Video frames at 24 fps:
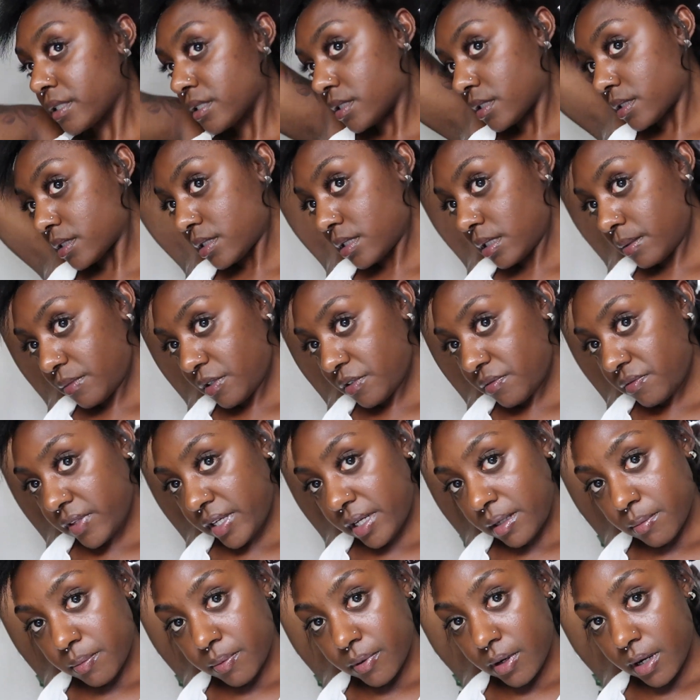took some of
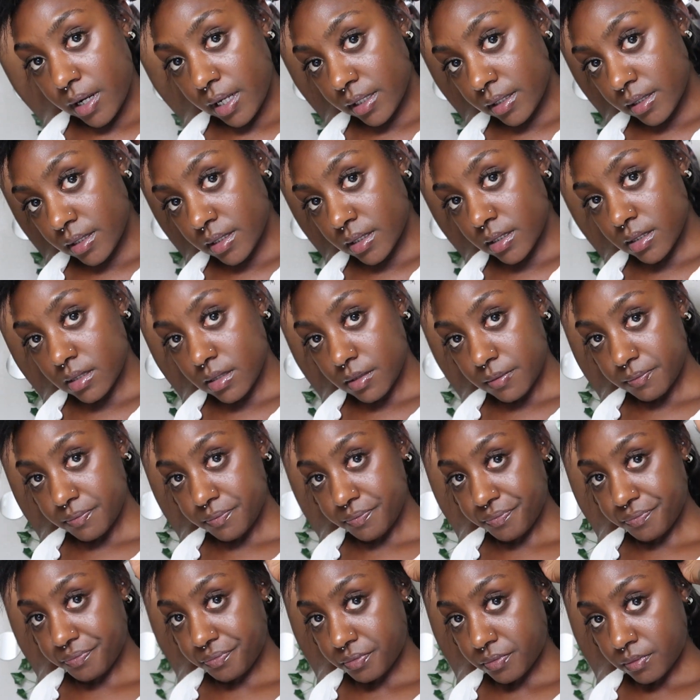that product
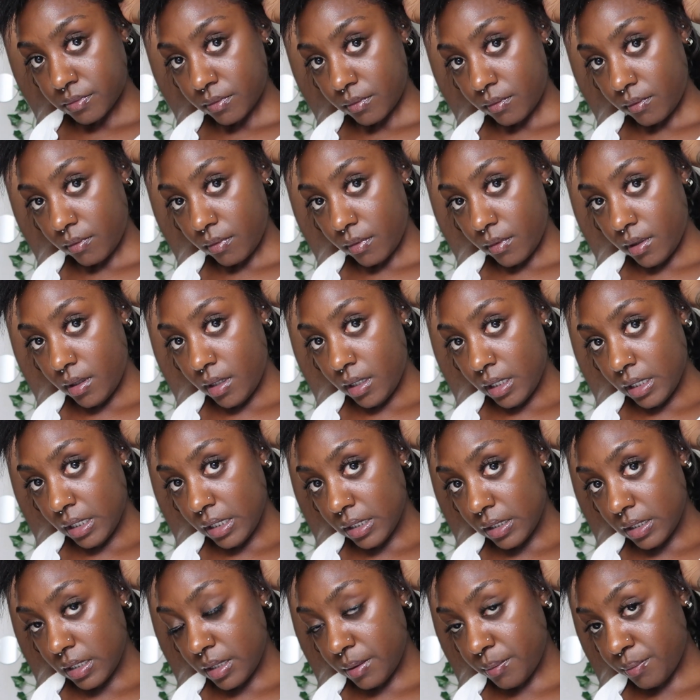
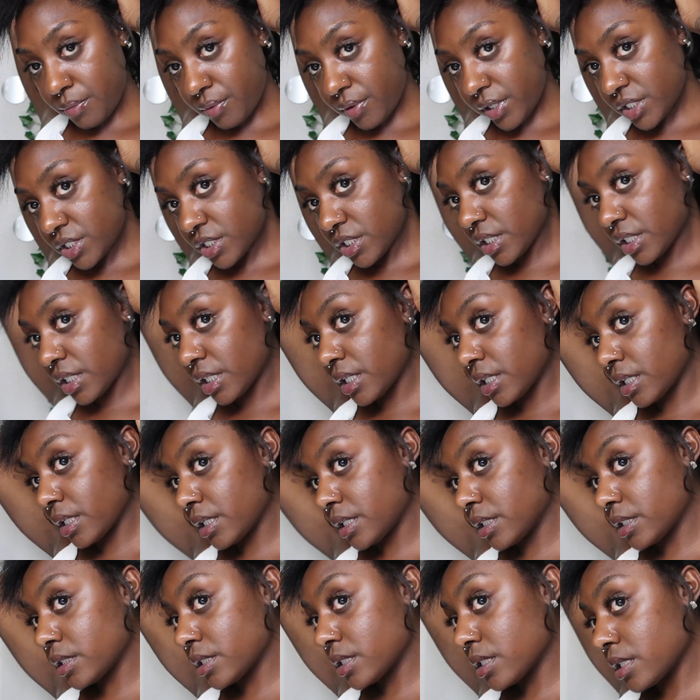and I'm brushing
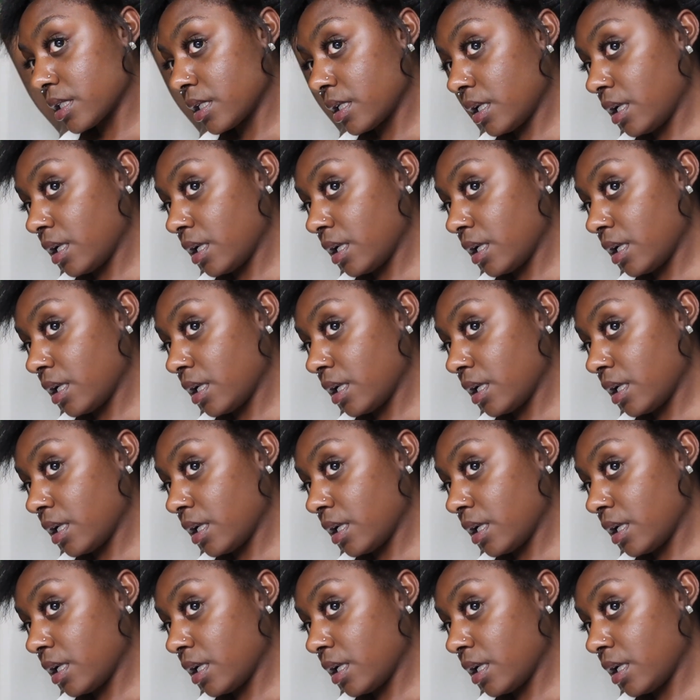it